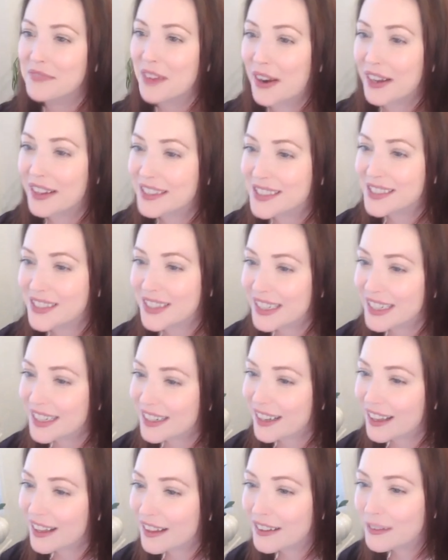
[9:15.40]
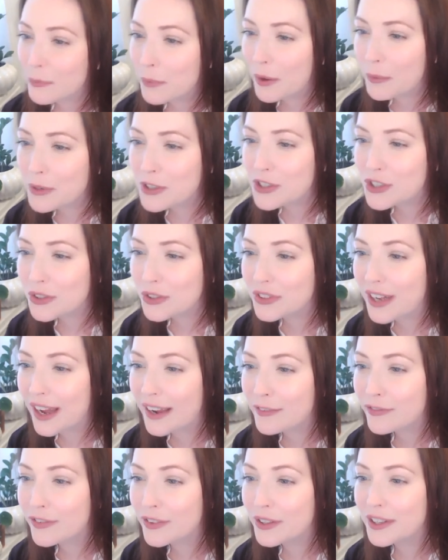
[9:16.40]
All right, let's look at it. What would your
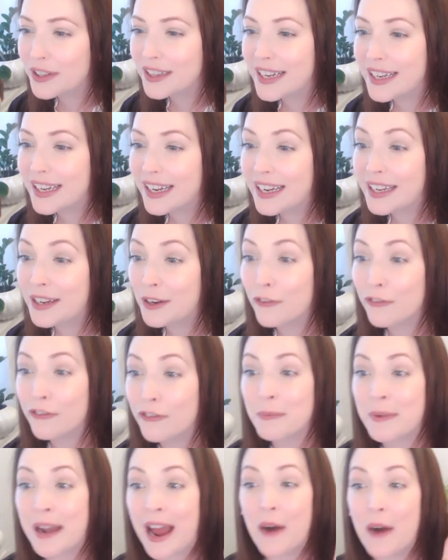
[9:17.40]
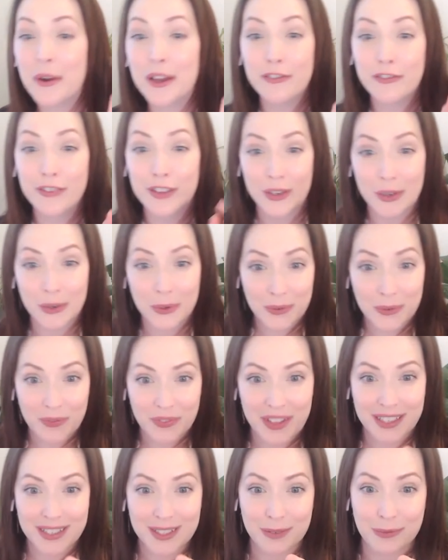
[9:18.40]
life look like a year from now if you?
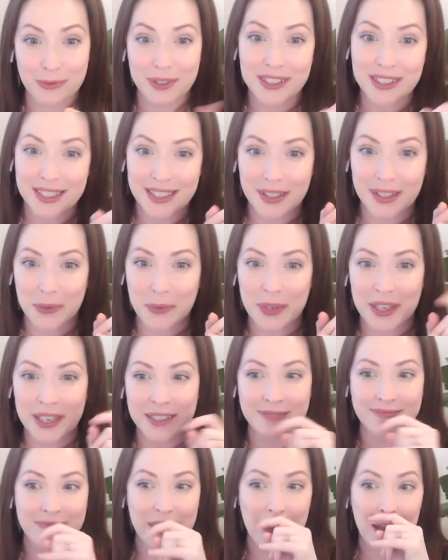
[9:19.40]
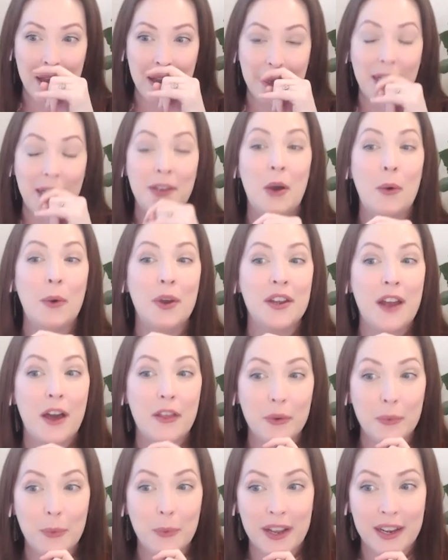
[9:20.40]
That's a really good one.
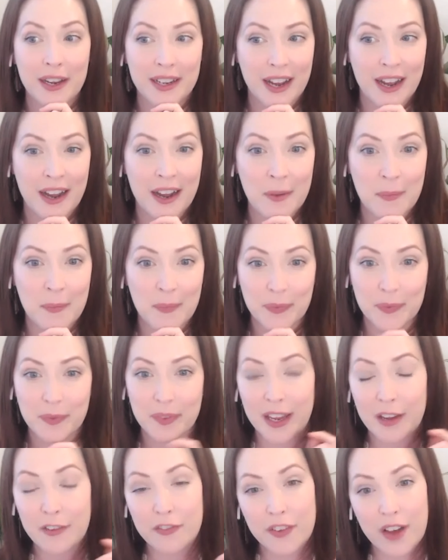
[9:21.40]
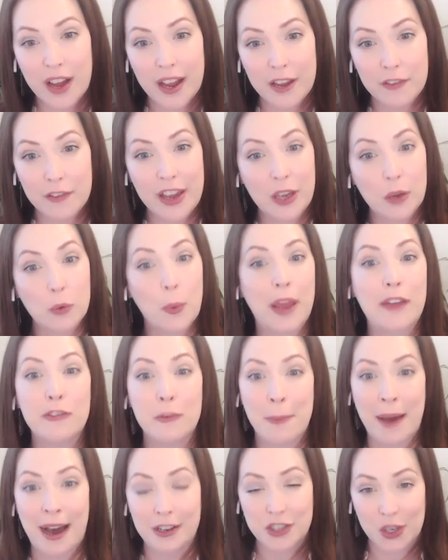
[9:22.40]
Another one, if I could wave
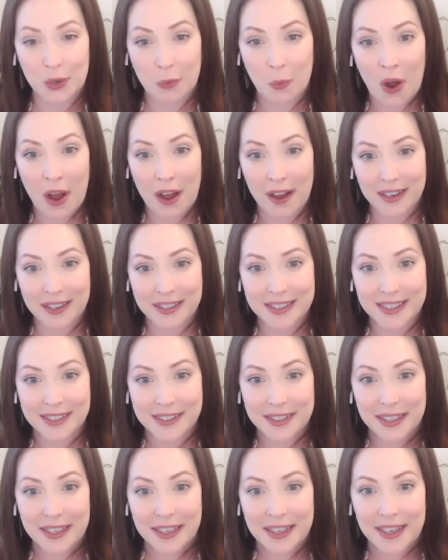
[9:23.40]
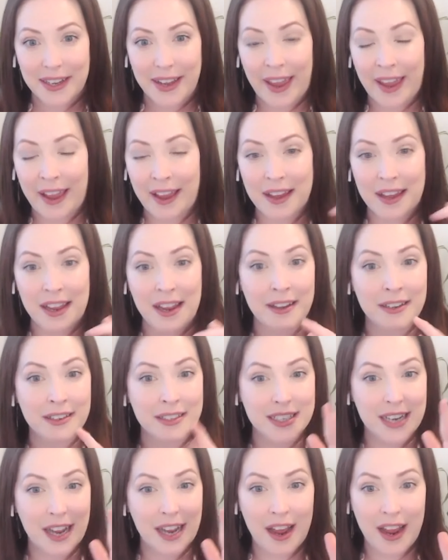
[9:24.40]
a magic wand
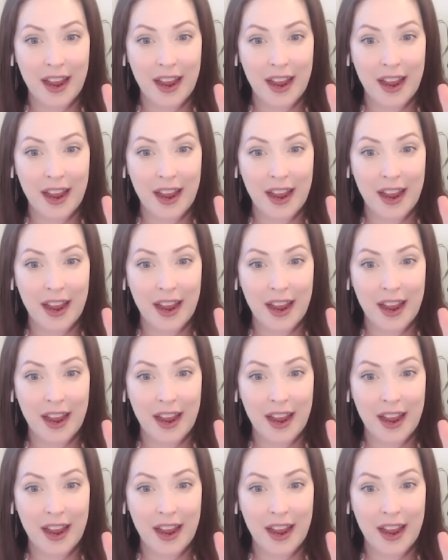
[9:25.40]
and